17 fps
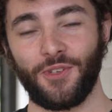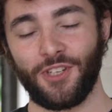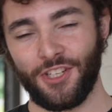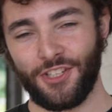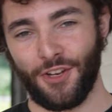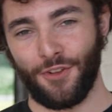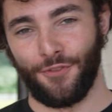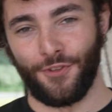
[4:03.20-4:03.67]

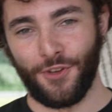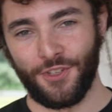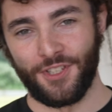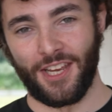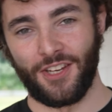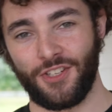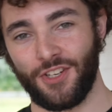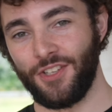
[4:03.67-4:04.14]
just done a few
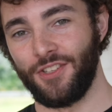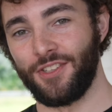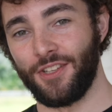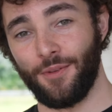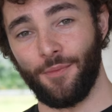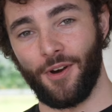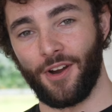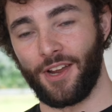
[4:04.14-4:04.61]
sessions
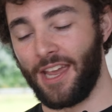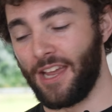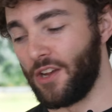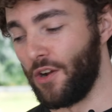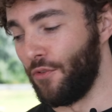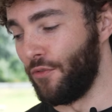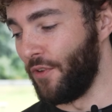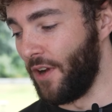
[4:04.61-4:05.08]
in the MK8
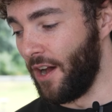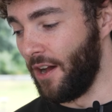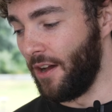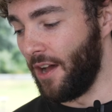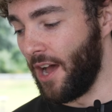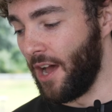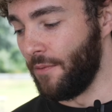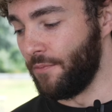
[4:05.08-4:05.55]
Golf
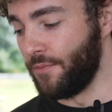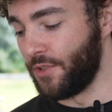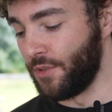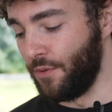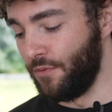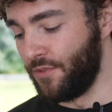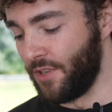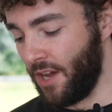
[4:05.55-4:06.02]
R.
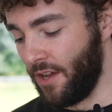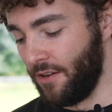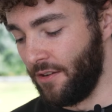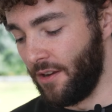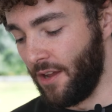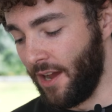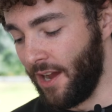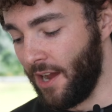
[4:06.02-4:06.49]
So we've
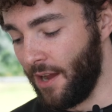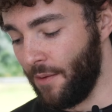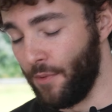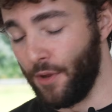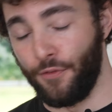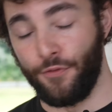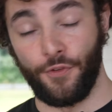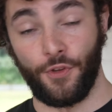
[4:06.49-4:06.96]
done
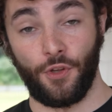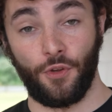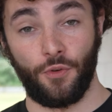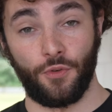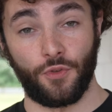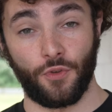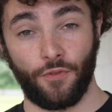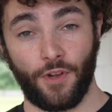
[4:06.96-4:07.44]
a
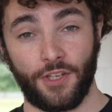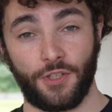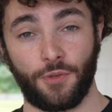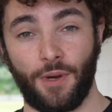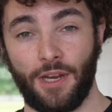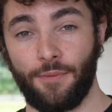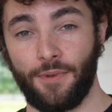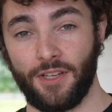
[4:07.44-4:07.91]
few sort of like
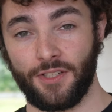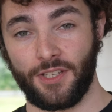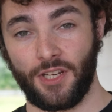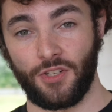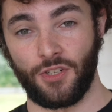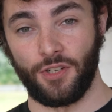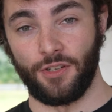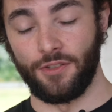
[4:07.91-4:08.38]
20-minute
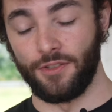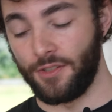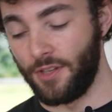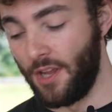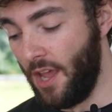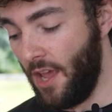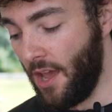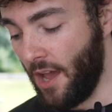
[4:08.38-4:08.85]
sessions
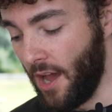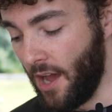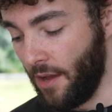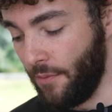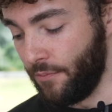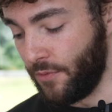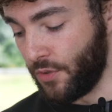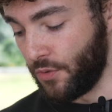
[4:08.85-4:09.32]

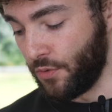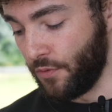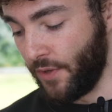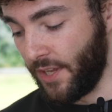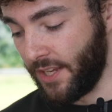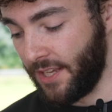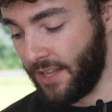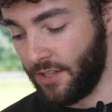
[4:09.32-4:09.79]
to sort of
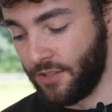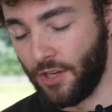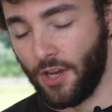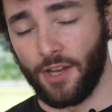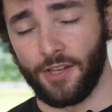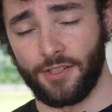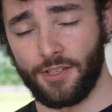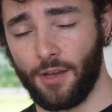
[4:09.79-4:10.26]
like get the
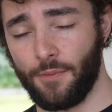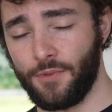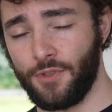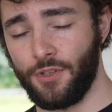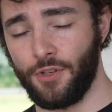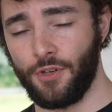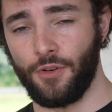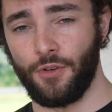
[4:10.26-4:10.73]
tyres up
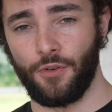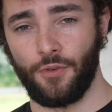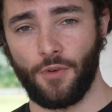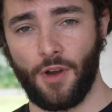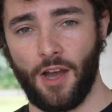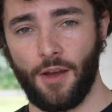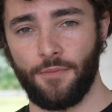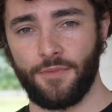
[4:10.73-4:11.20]

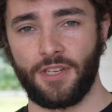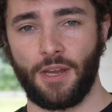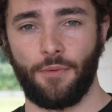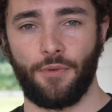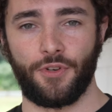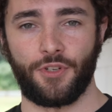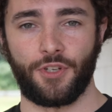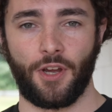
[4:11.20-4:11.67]
to
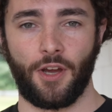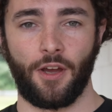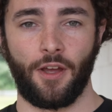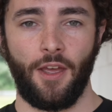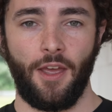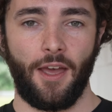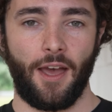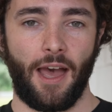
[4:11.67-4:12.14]
temperature
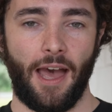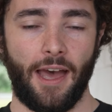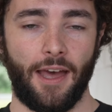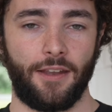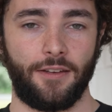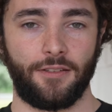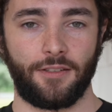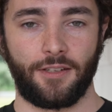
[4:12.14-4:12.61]

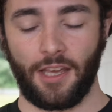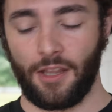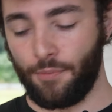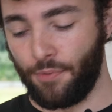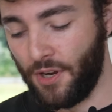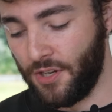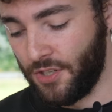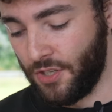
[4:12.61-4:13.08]
and get
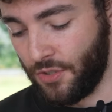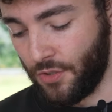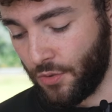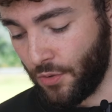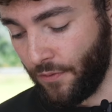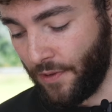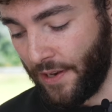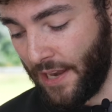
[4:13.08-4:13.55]
the pressures to
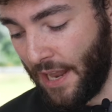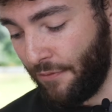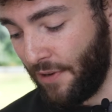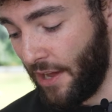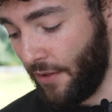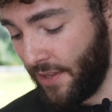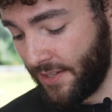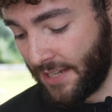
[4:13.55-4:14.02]
sort of like
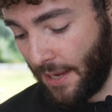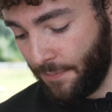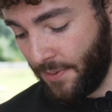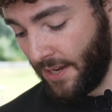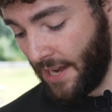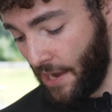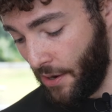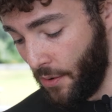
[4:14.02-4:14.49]
level out. That's
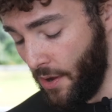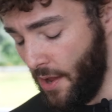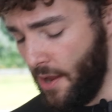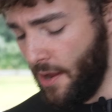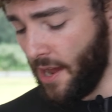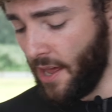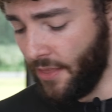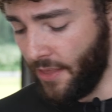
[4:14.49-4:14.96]
happened now,
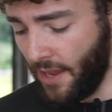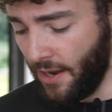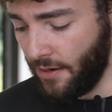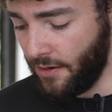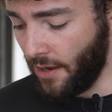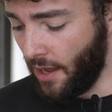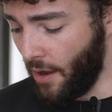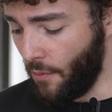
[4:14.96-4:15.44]
and
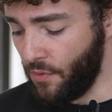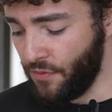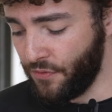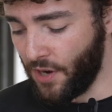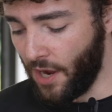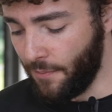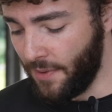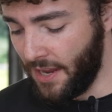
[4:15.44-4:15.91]
then we've
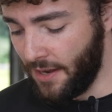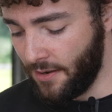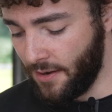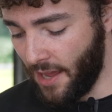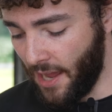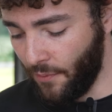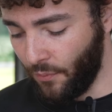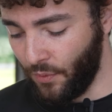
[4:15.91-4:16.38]
come
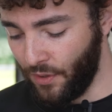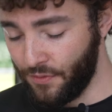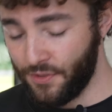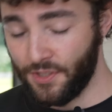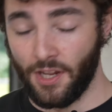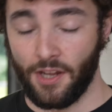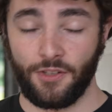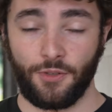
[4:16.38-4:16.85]
in and we've
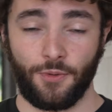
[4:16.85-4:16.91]
started